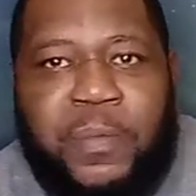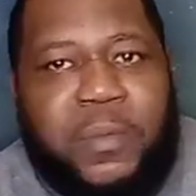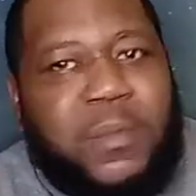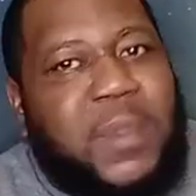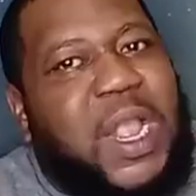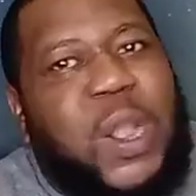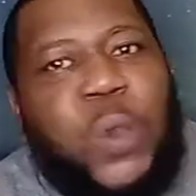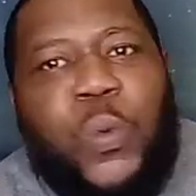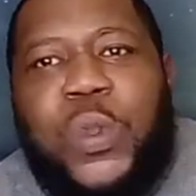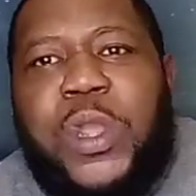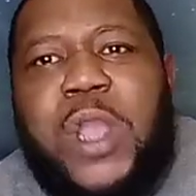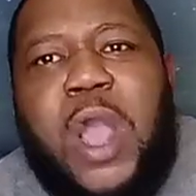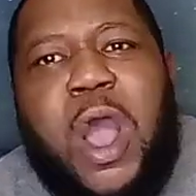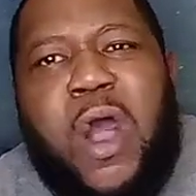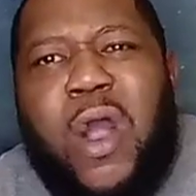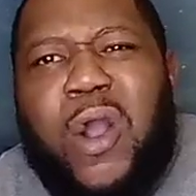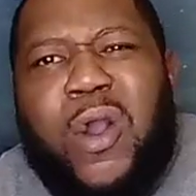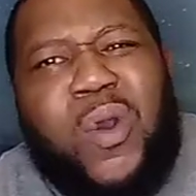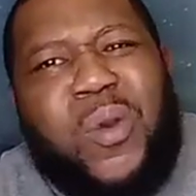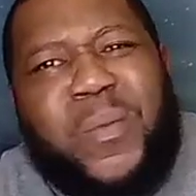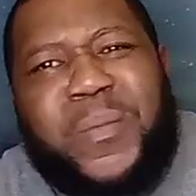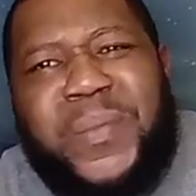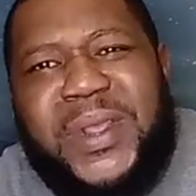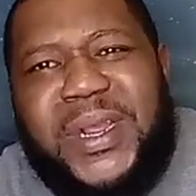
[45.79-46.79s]
And we all
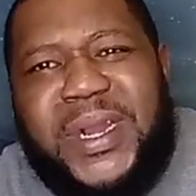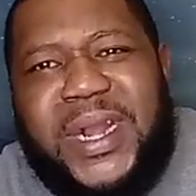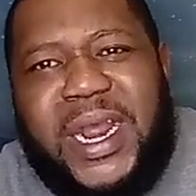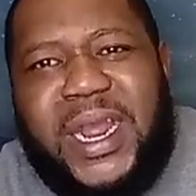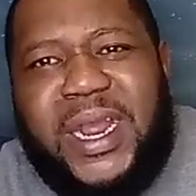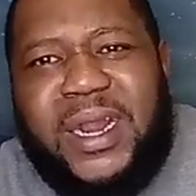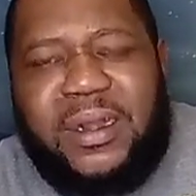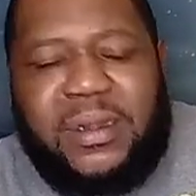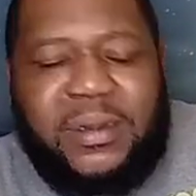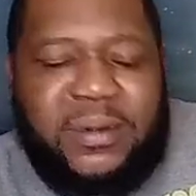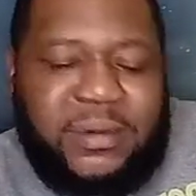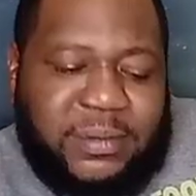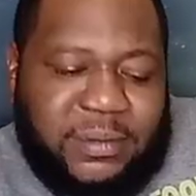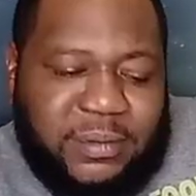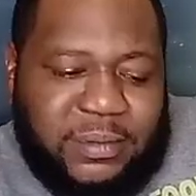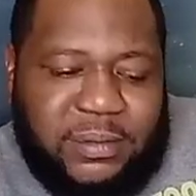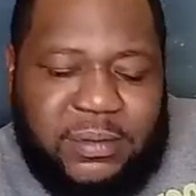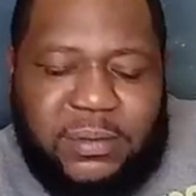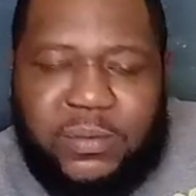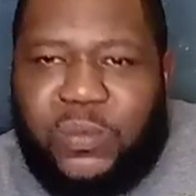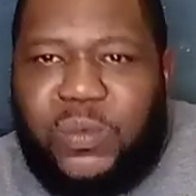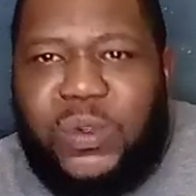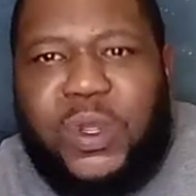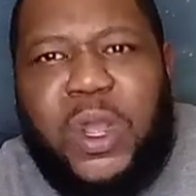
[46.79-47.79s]
gonna be that.
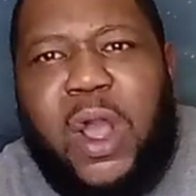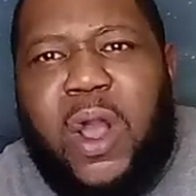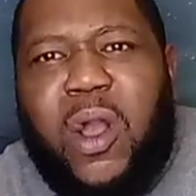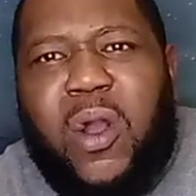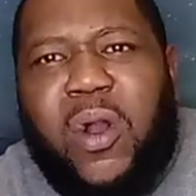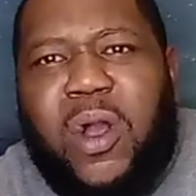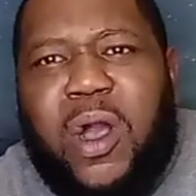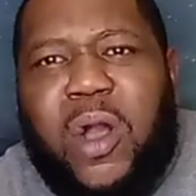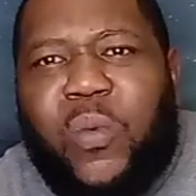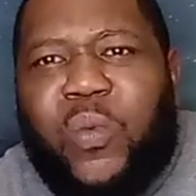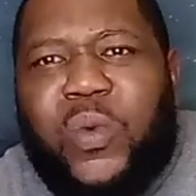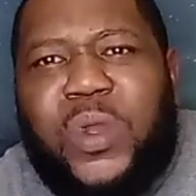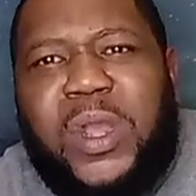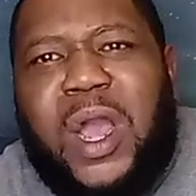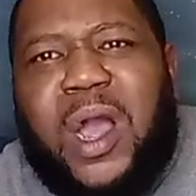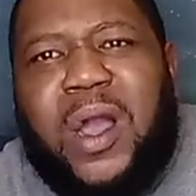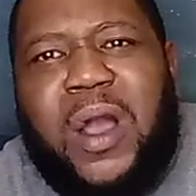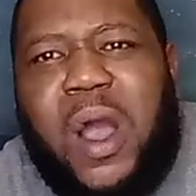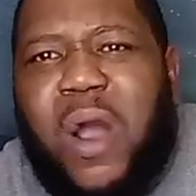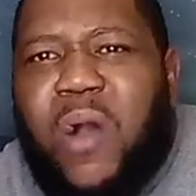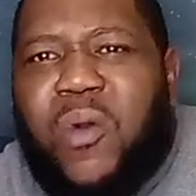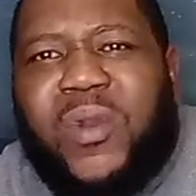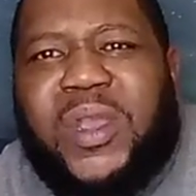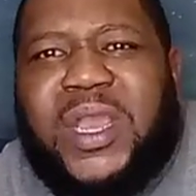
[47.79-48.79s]
We all,
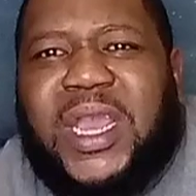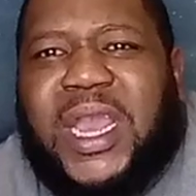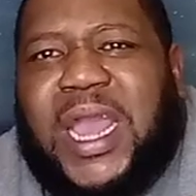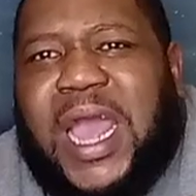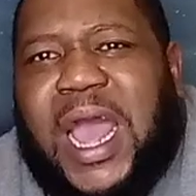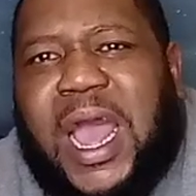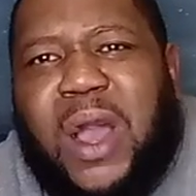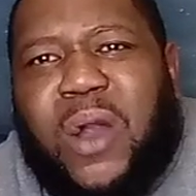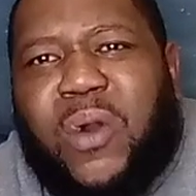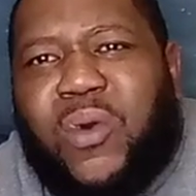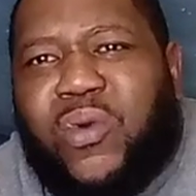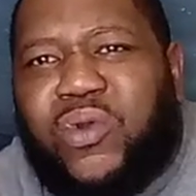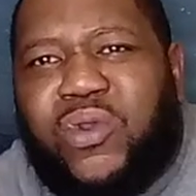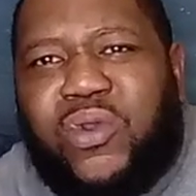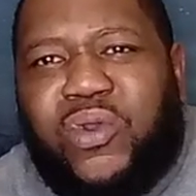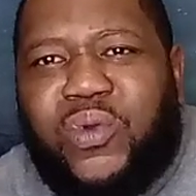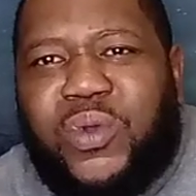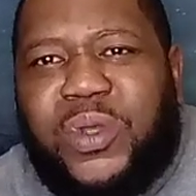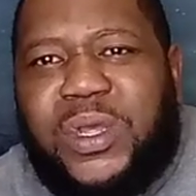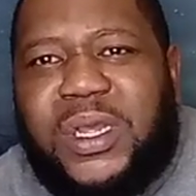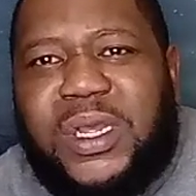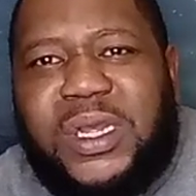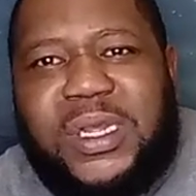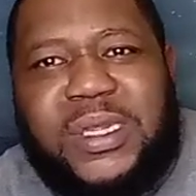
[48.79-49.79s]
I don't care how old you
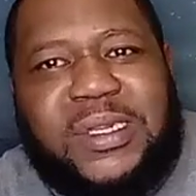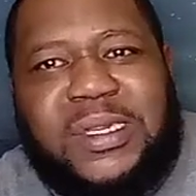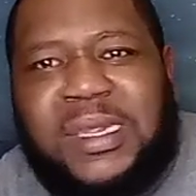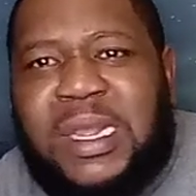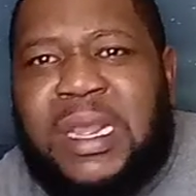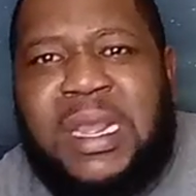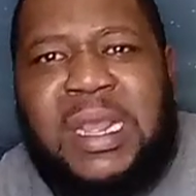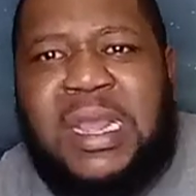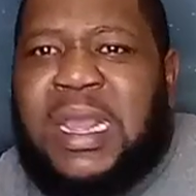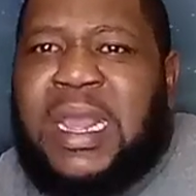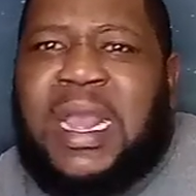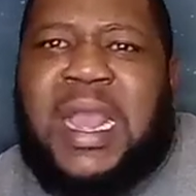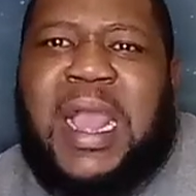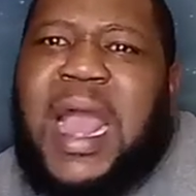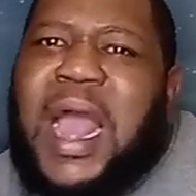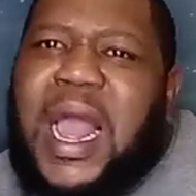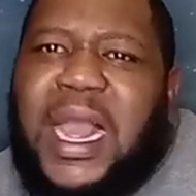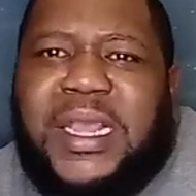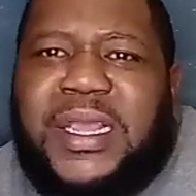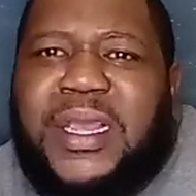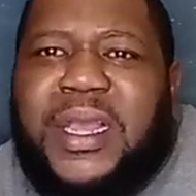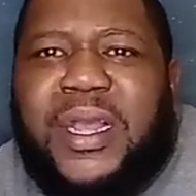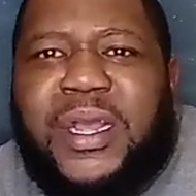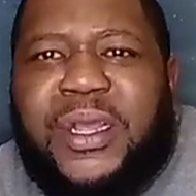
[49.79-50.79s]
is, how
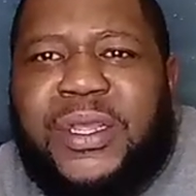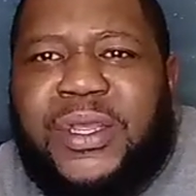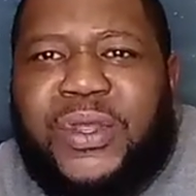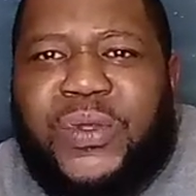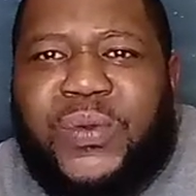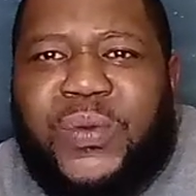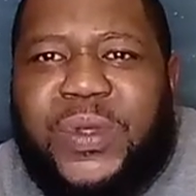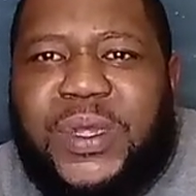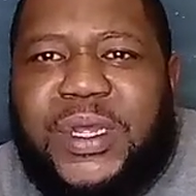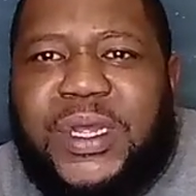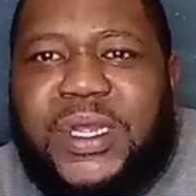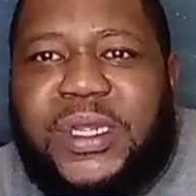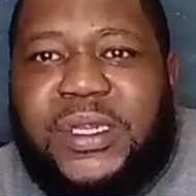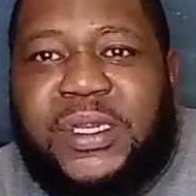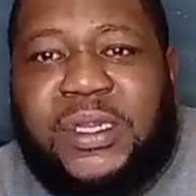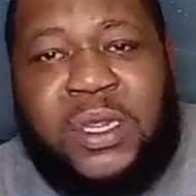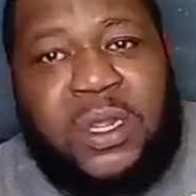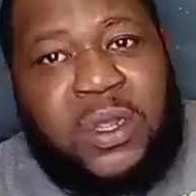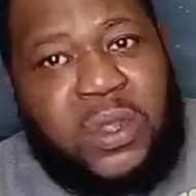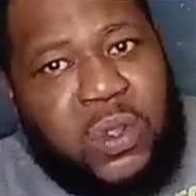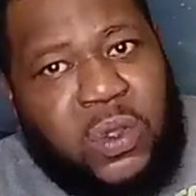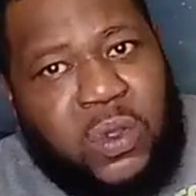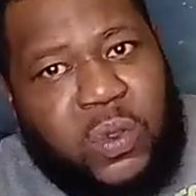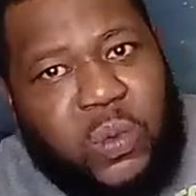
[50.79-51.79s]
young you is,
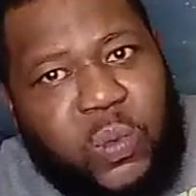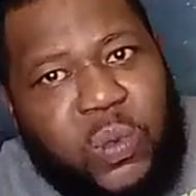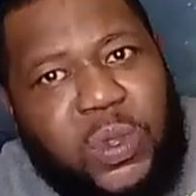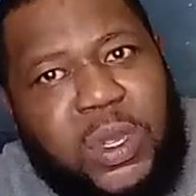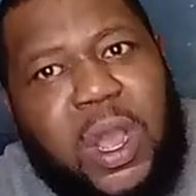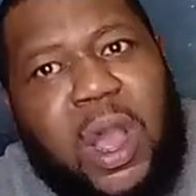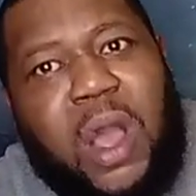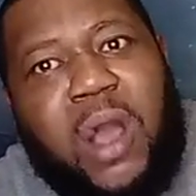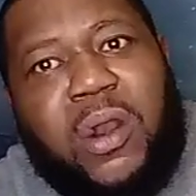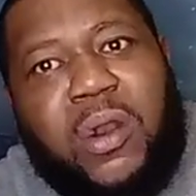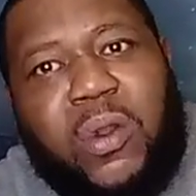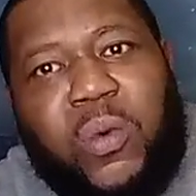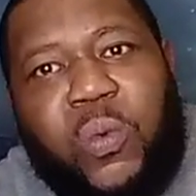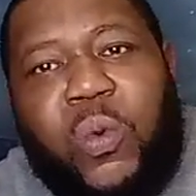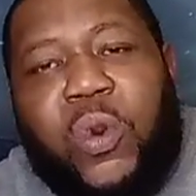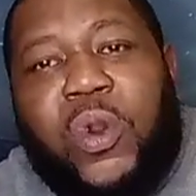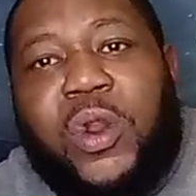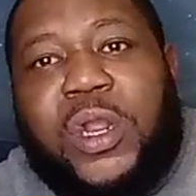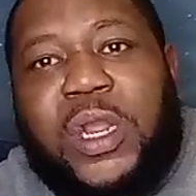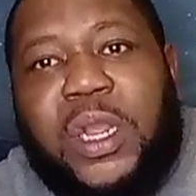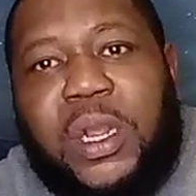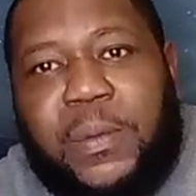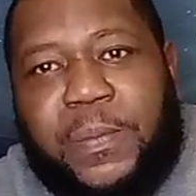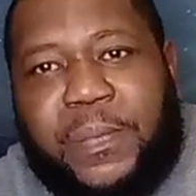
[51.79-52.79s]
we all a work
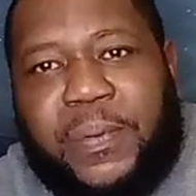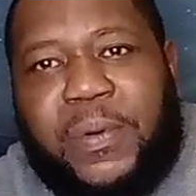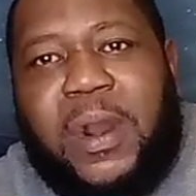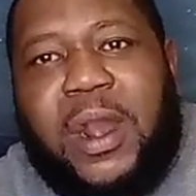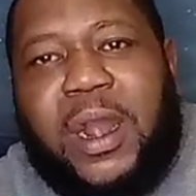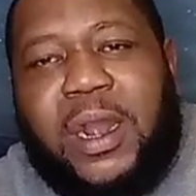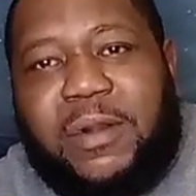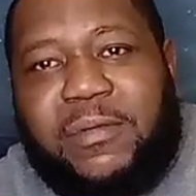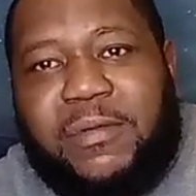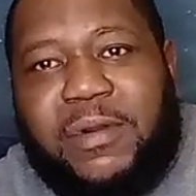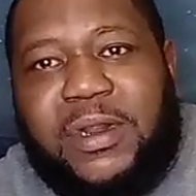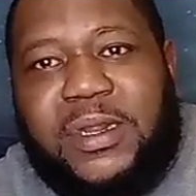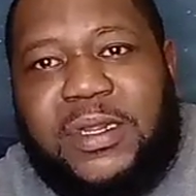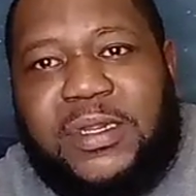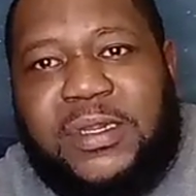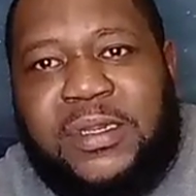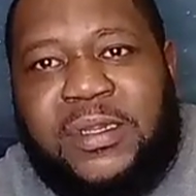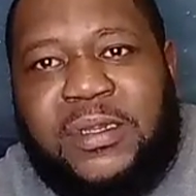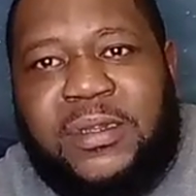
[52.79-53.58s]
in progress.